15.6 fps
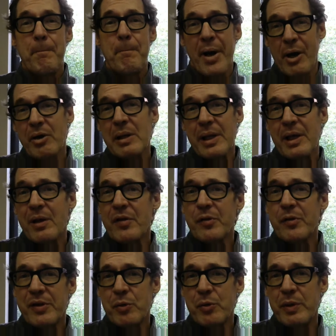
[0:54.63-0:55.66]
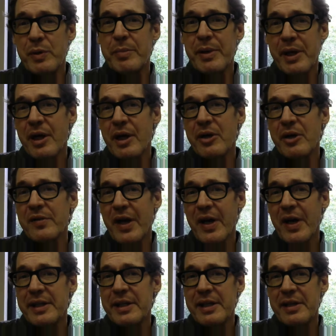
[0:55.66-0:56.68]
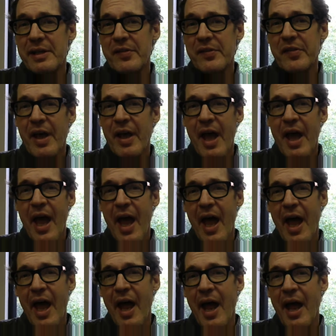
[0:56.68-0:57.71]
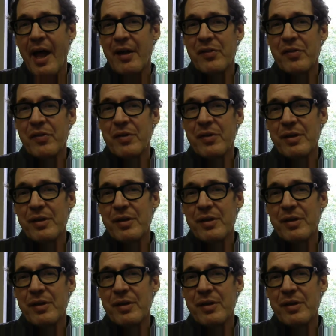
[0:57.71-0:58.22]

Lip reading: parallels between Beccaria's ideas and